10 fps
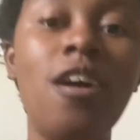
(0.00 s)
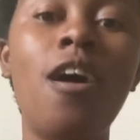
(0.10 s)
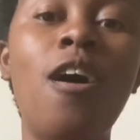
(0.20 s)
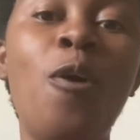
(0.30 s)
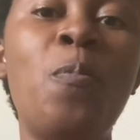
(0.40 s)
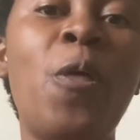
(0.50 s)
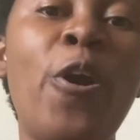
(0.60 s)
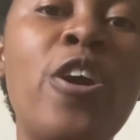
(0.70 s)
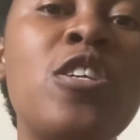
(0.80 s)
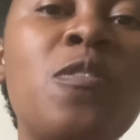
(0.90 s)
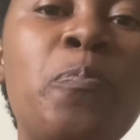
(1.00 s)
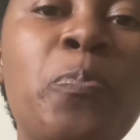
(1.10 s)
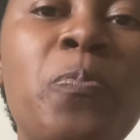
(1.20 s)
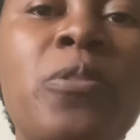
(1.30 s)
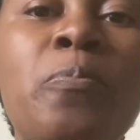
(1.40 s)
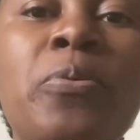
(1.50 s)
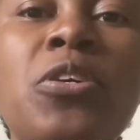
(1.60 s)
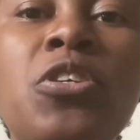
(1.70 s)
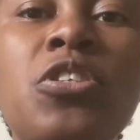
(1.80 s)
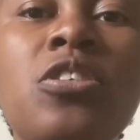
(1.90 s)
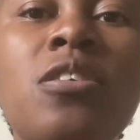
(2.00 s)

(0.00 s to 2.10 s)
The urge of the push